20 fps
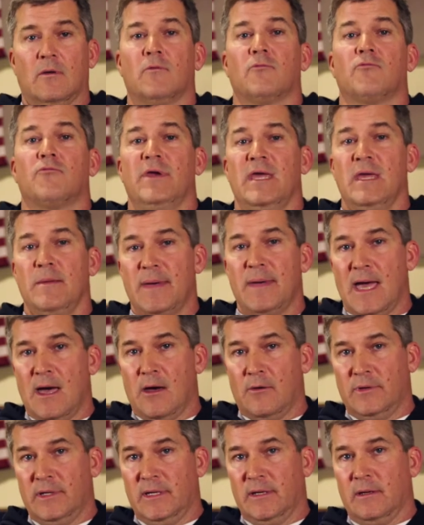
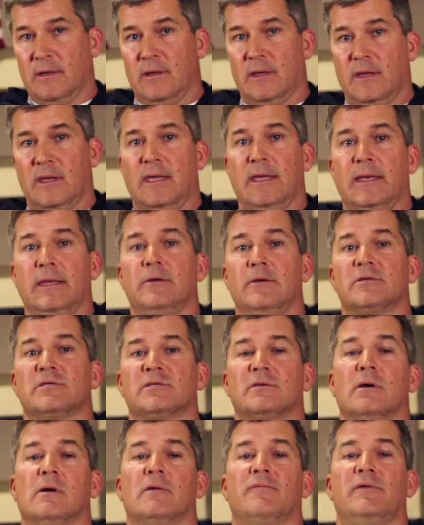rebounding, getting
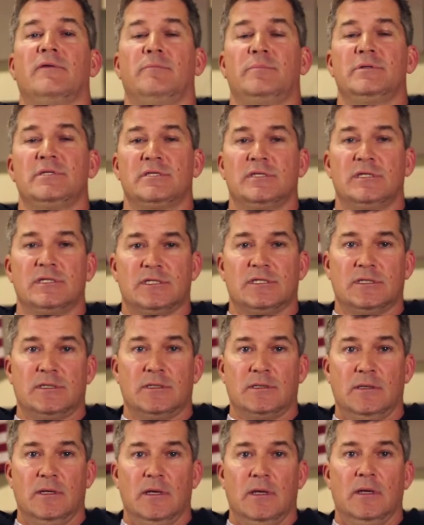yourself in
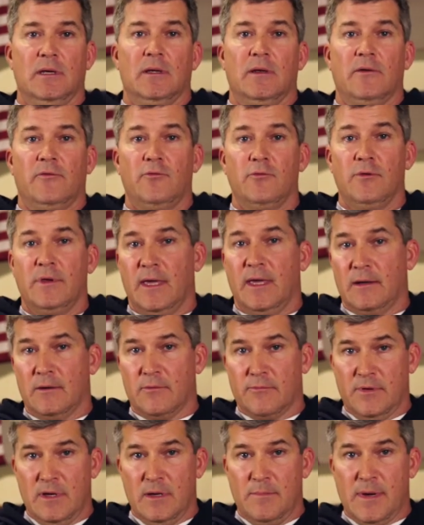position to get a
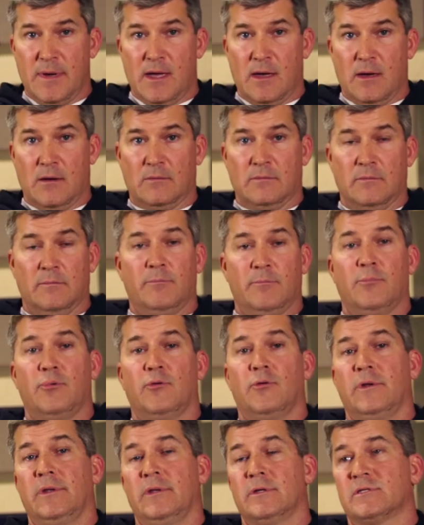rebound,
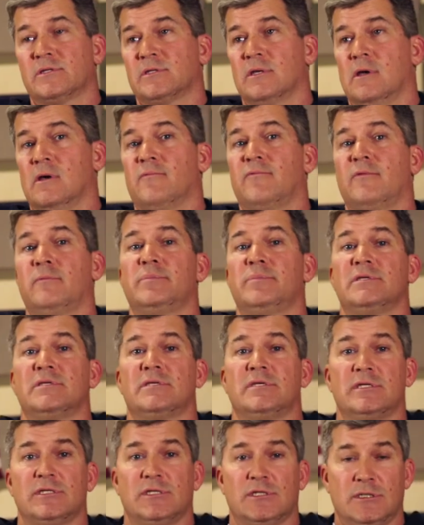putting yourself in
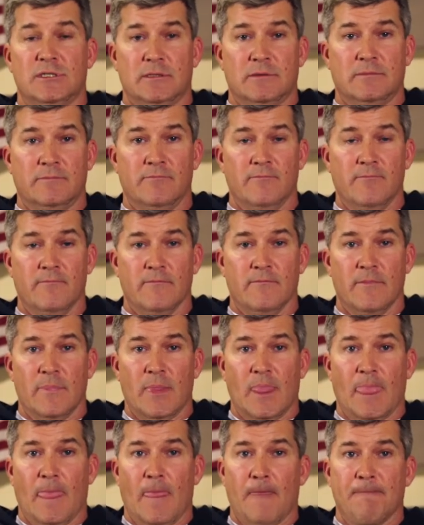position
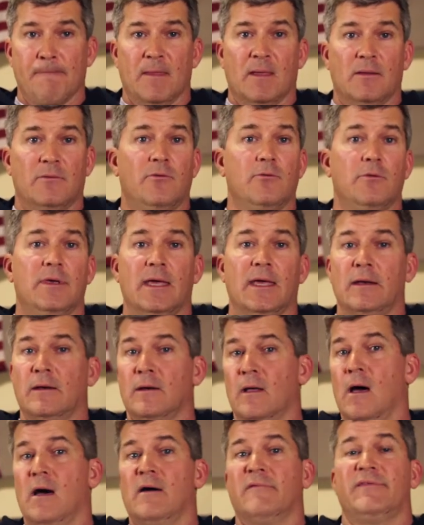to get an
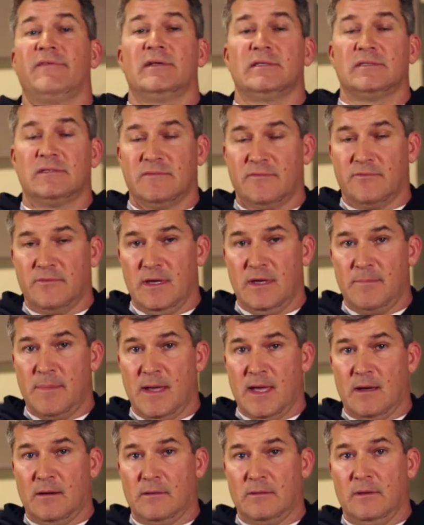offensive
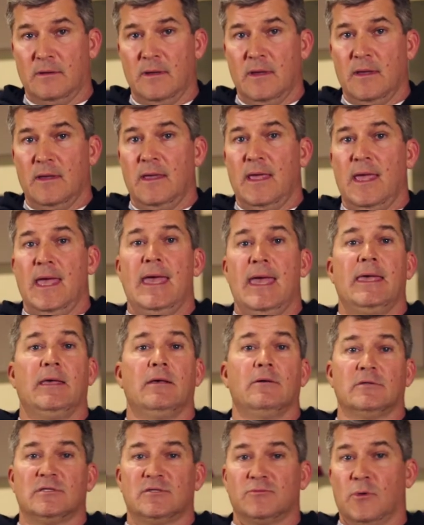rebound.
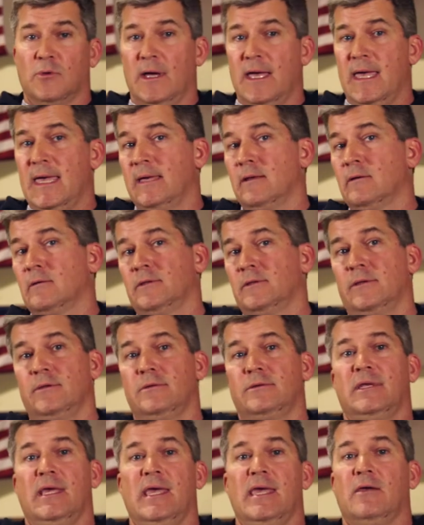Angles, what angle do
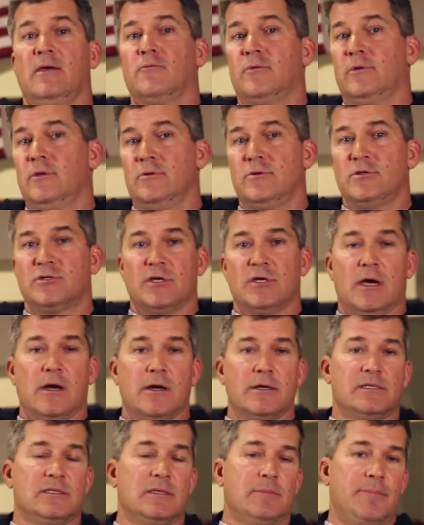you take when you
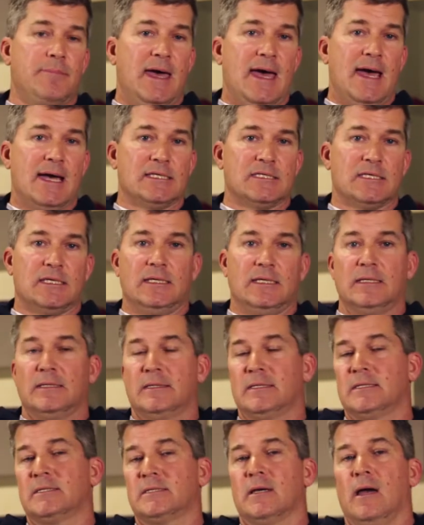charge the basket?
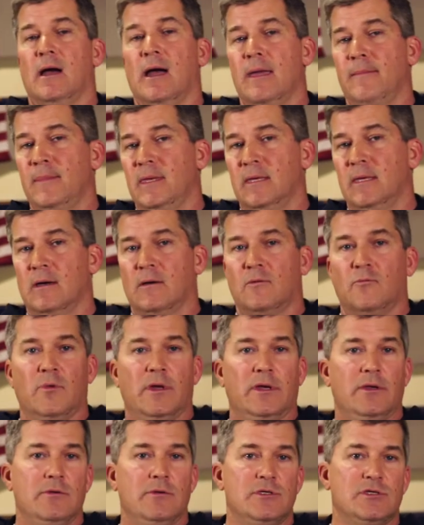The timing on
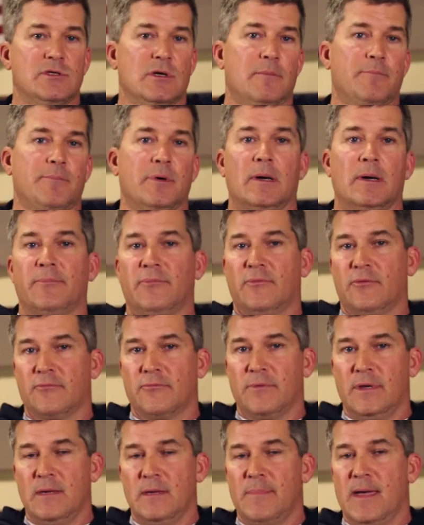when you jump up to
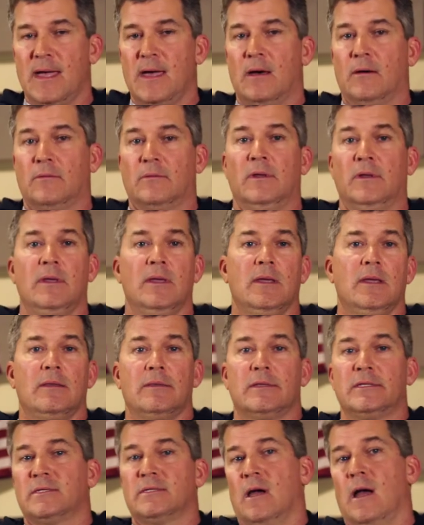rebound.
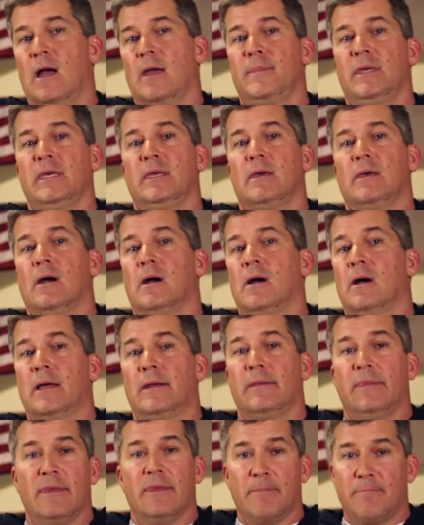The timing
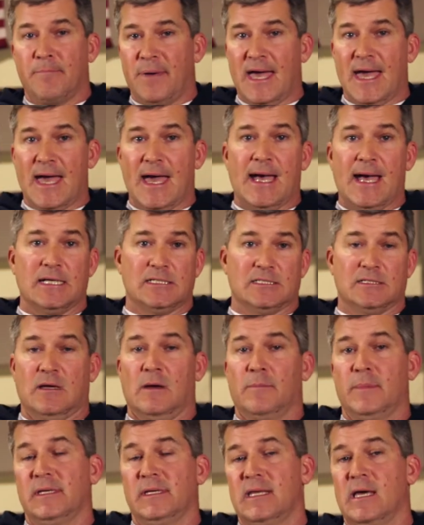on the pass
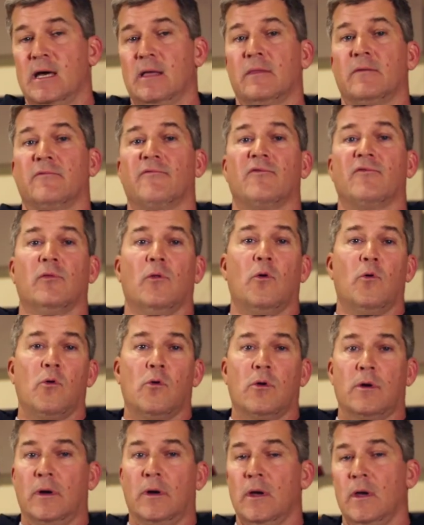coming down the
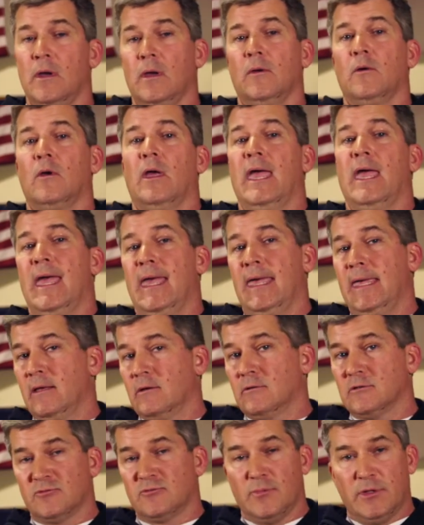floor.
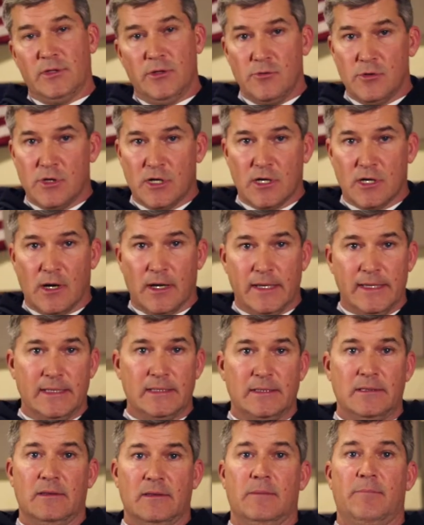Angles, when you cut
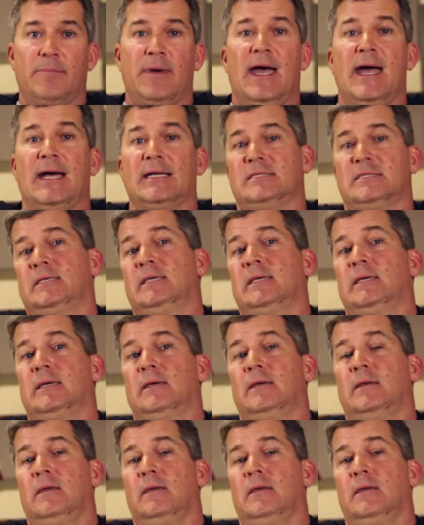into the basket.